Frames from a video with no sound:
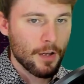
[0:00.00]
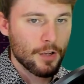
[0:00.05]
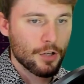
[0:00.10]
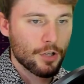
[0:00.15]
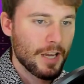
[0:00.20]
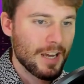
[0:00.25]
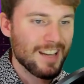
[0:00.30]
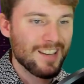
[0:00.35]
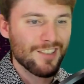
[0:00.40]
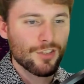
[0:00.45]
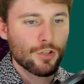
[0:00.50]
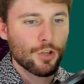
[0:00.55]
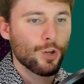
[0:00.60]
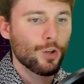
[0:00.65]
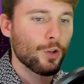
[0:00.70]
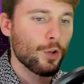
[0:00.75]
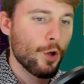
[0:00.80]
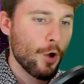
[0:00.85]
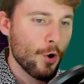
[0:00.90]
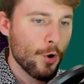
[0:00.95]

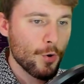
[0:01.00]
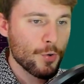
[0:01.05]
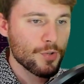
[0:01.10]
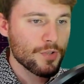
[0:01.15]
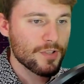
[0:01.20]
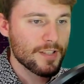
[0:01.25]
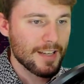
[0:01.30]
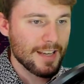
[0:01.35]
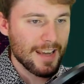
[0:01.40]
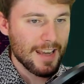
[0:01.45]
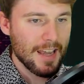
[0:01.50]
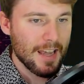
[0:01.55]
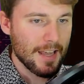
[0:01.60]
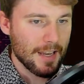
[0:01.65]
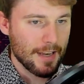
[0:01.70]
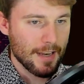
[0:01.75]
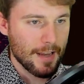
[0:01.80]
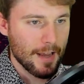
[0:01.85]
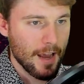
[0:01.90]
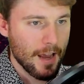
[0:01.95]
enclosed
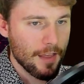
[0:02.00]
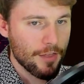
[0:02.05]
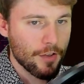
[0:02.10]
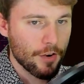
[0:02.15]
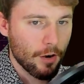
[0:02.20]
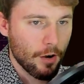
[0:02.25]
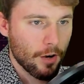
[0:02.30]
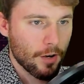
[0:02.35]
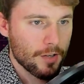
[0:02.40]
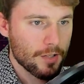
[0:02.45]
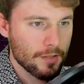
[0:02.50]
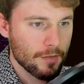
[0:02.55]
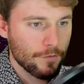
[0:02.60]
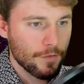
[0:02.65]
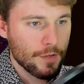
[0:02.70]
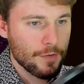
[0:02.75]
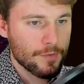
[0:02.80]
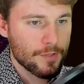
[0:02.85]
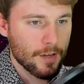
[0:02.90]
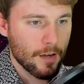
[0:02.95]
inn, and there are some
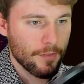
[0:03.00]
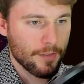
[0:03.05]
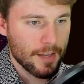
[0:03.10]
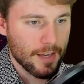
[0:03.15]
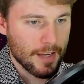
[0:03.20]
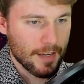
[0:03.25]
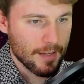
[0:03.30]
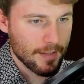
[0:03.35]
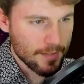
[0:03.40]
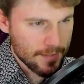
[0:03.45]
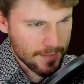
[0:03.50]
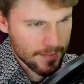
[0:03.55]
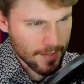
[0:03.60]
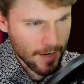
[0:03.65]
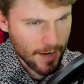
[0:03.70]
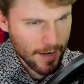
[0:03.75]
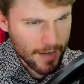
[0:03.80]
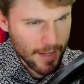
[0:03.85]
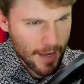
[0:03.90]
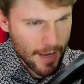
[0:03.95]
views on the
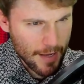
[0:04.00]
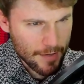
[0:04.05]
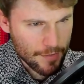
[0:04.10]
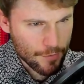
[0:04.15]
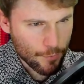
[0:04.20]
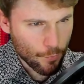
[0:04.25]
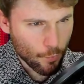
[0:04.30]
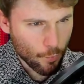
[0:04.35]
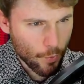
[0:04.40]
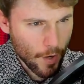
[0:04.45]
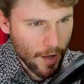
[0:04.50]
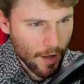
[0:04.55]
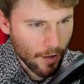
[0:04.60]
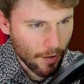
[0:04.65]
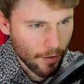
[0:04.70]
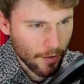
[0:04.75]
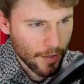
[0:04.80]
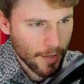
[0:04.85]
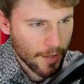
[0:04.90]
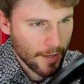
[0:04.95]
inside as
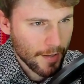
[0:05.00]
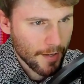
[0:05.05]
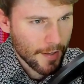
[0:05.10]
well.